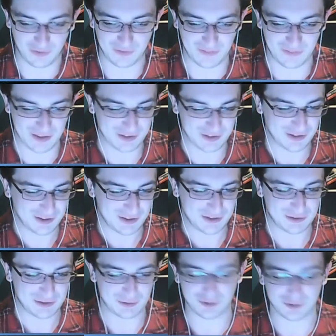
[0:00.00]
and then
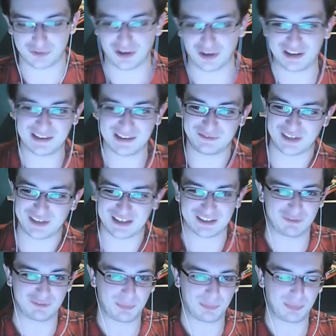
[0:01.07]
you've got to start lifting at
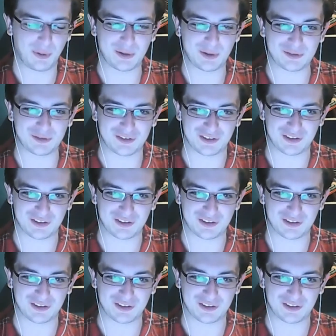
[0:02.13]
different points,